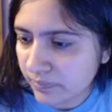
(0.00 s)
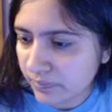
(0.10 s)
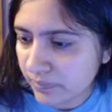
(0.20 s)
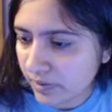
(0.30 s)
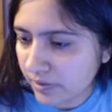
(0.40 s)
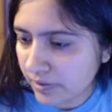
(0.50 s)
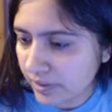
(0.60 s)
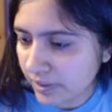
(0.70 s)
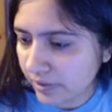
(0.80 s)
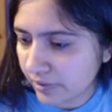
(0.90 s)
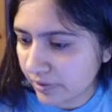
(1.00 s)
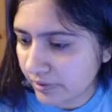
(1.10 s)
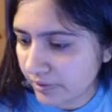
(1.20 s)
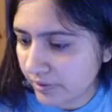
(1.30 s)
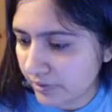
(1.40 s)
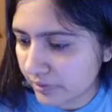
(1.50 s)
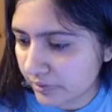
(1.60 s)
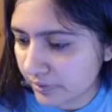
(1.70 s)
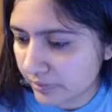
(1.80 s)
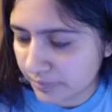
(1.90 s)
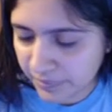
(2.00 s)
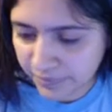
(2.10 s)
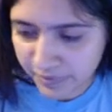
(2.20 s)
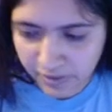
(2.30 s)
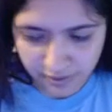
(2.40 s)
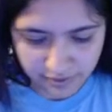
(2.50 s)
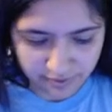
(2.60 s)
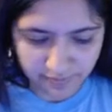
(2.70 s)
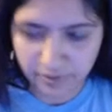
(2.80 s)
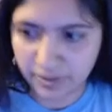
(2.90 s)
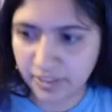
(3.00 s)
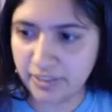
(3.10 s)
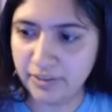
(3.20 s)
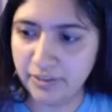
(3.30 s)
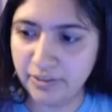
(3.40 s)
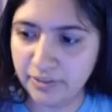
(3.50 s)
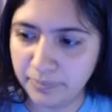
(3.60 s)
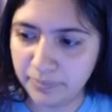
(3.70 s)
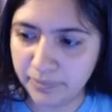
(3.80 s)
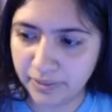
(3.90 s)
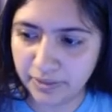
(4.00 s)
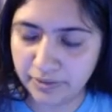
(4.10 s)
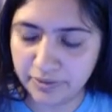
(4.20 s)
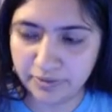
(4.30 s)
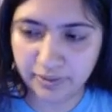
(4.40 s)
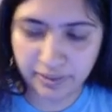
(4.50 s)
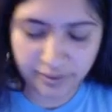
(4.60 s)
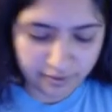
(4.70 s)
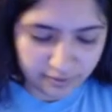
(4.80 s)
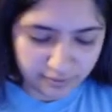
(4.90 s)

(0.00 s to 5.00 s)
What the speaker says: And then I'll take all the previous layers of work I did and I'll put that into a layer.